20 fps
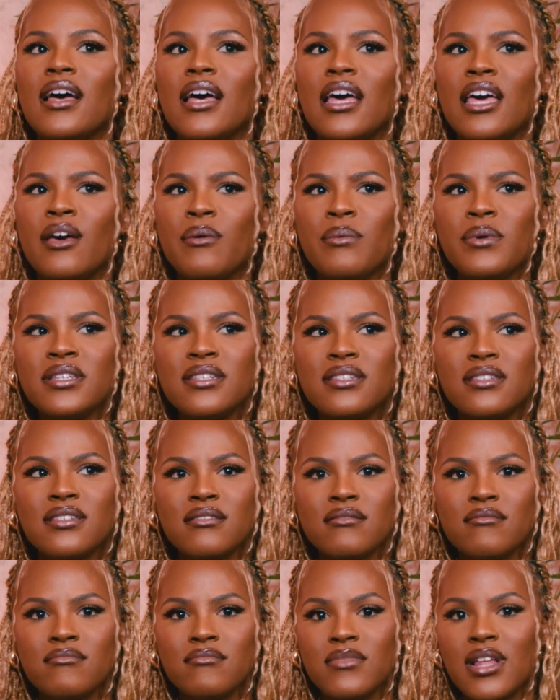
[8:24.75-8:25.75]
It was,
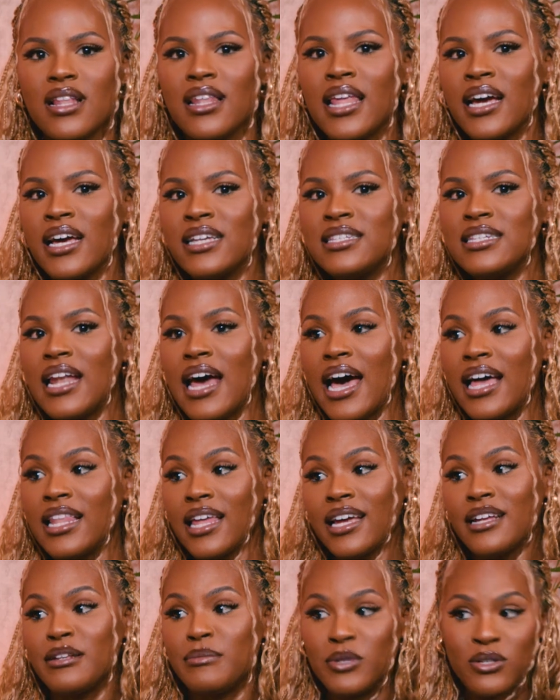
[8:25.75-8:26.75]
like I said, I
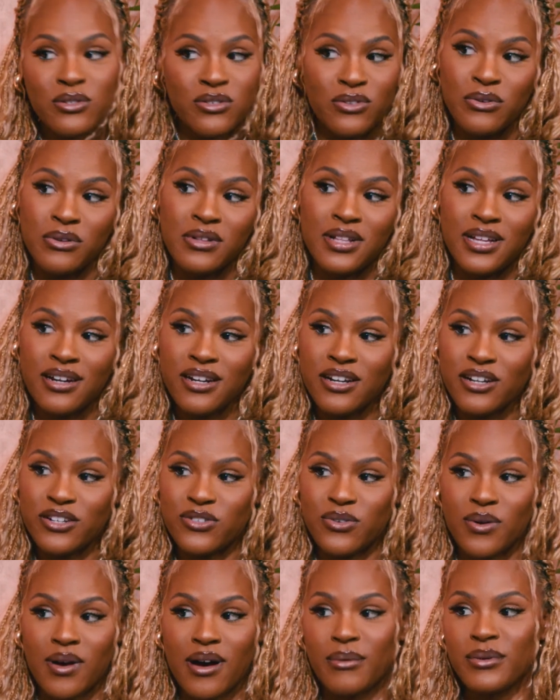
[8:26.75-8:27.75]
liked musical theater,
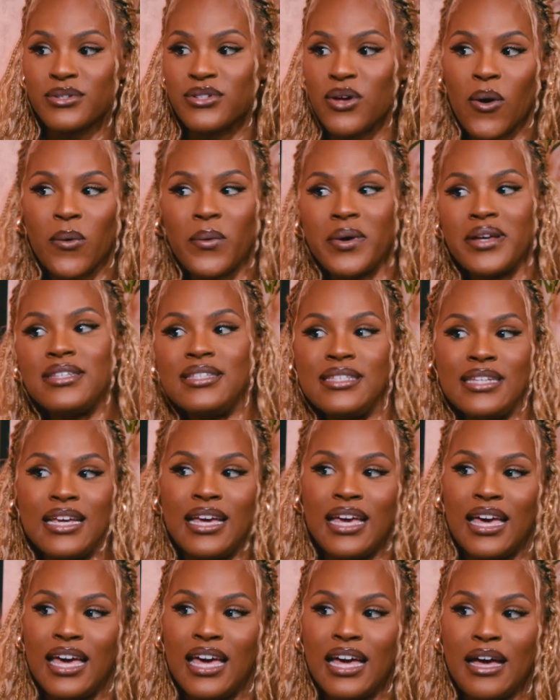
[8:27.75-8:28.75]
so I was always
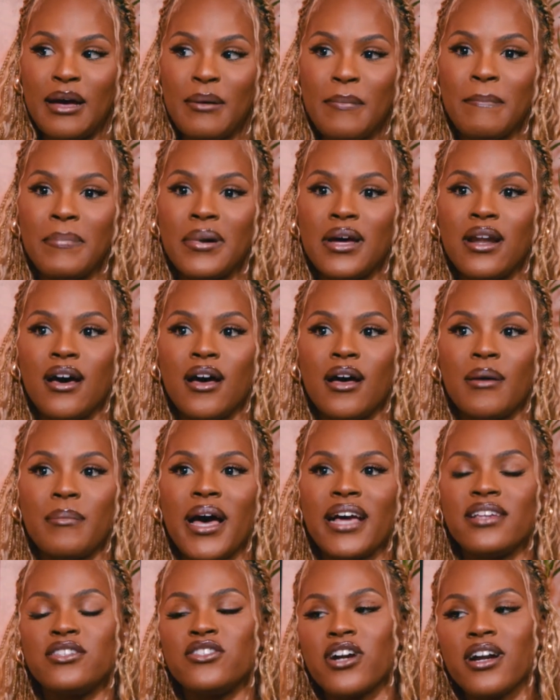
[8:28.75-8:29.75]
singing. But
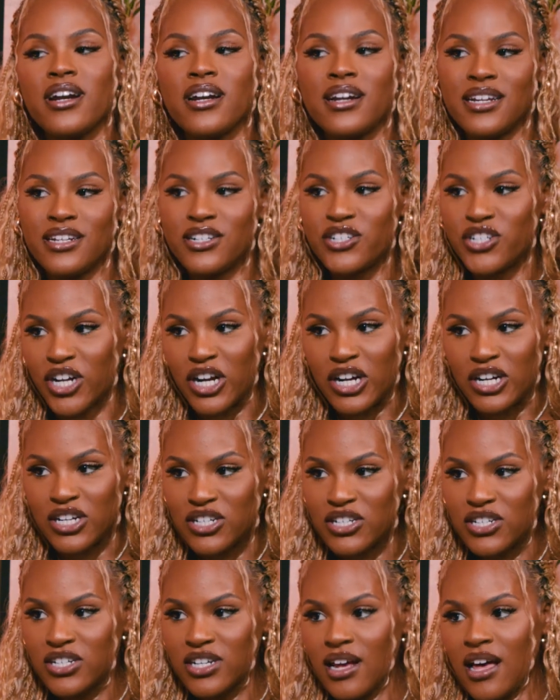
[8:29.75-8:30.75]
I started in
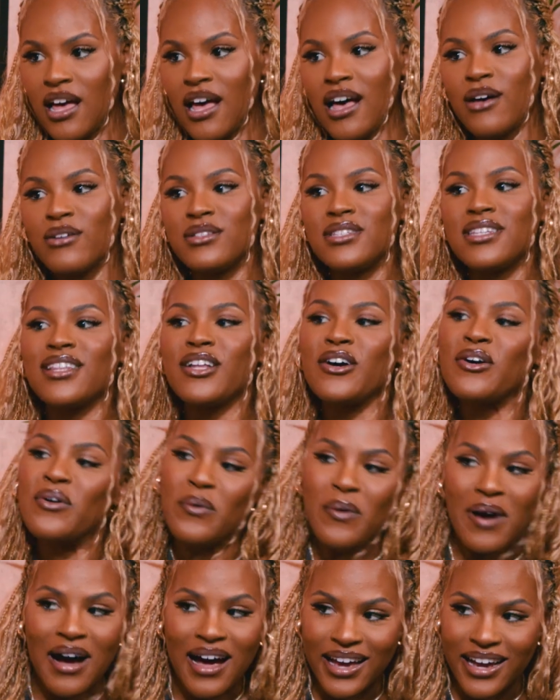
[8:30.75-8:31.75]
church. I was in the
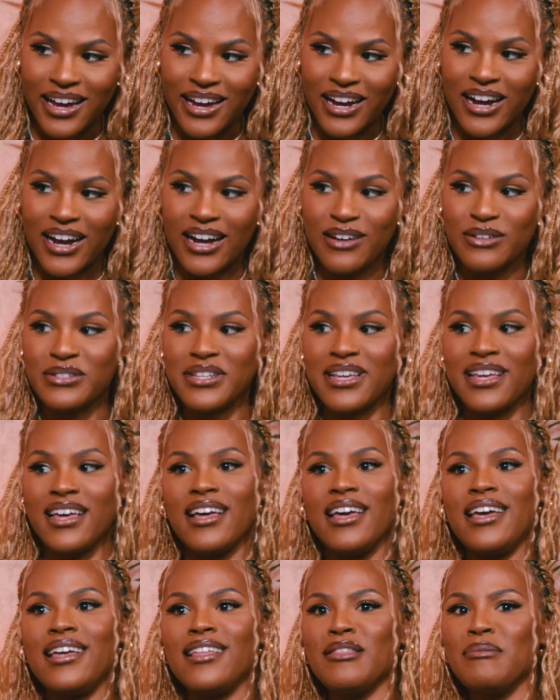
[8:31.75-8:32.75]
choir. I was
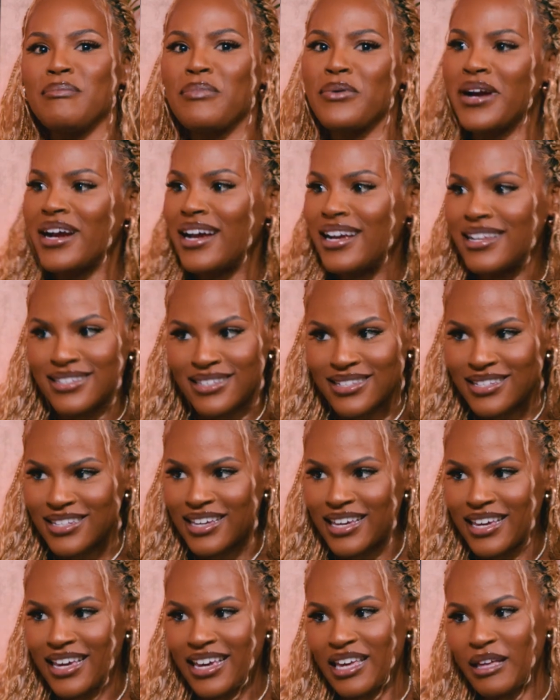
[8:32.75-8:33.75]
in the praise
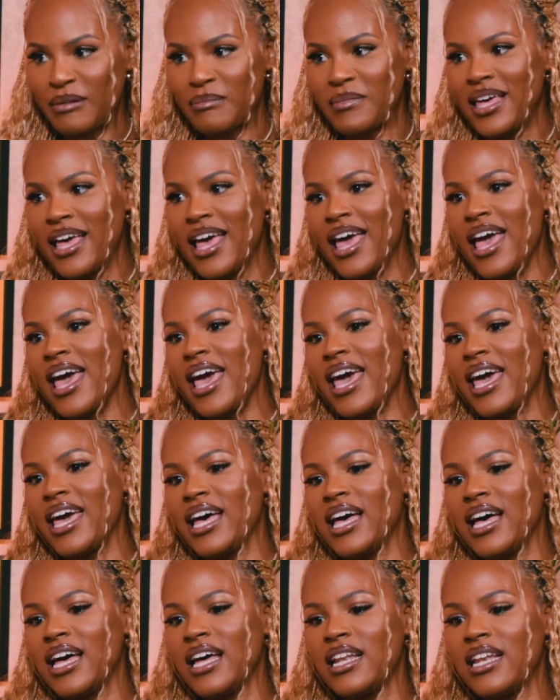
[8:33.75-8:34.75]
team,
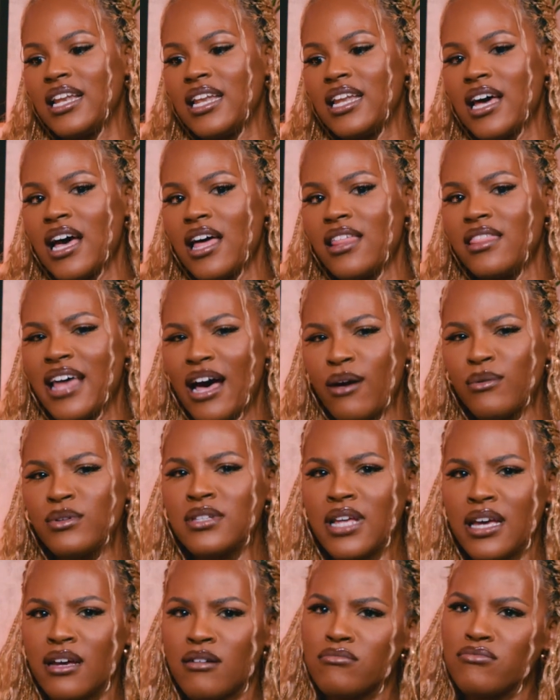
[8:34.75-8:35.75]
and that was
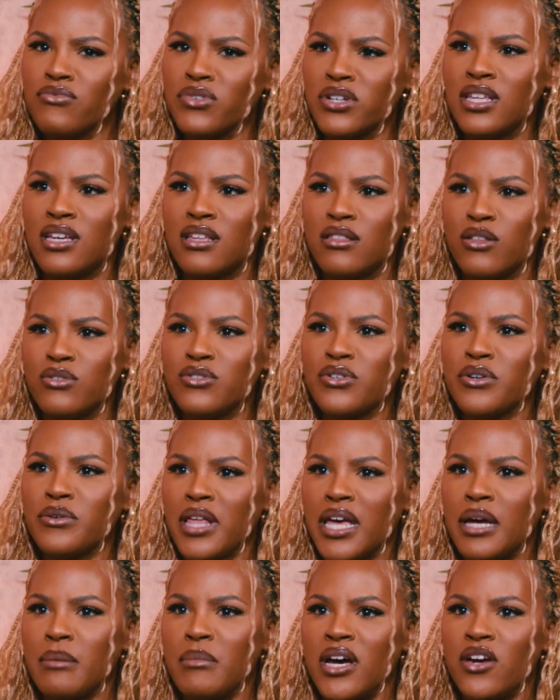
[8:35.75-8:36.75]
like really, those are
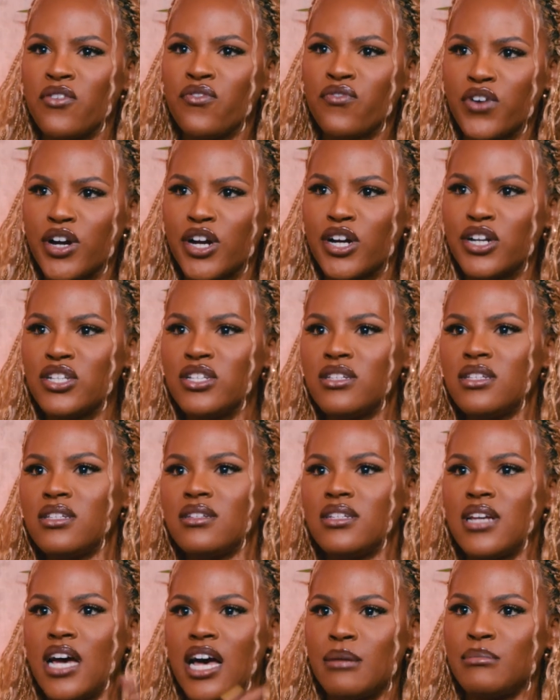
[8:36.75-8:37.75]
like my first
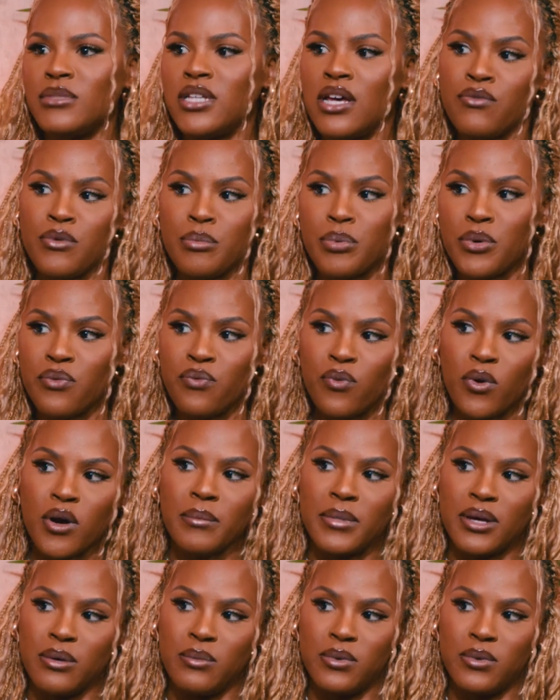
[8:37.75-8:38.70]
times ever performing